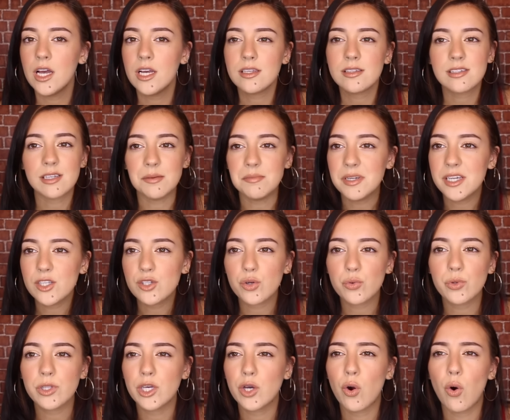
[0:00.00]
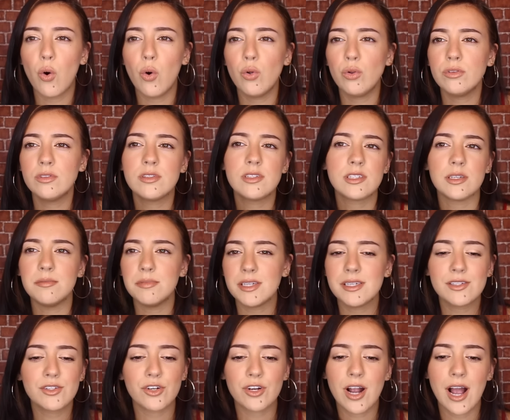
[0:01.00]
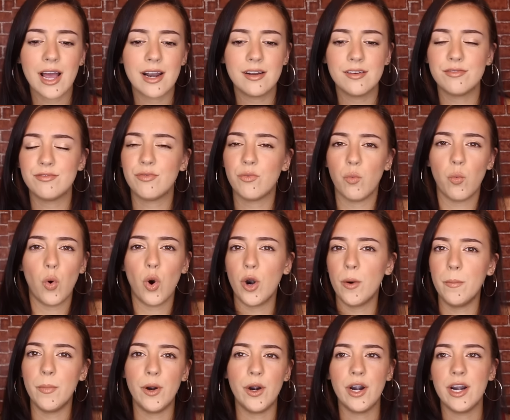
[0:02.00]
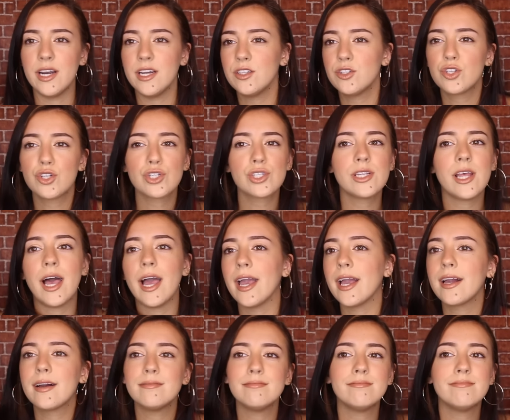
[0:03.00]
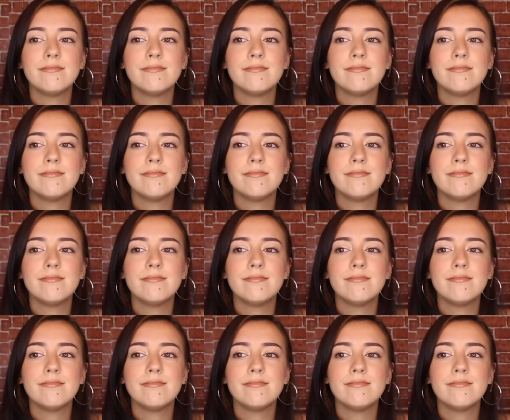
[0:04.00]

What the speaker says: some days are really cold, some days are kind of warmer, and it's just like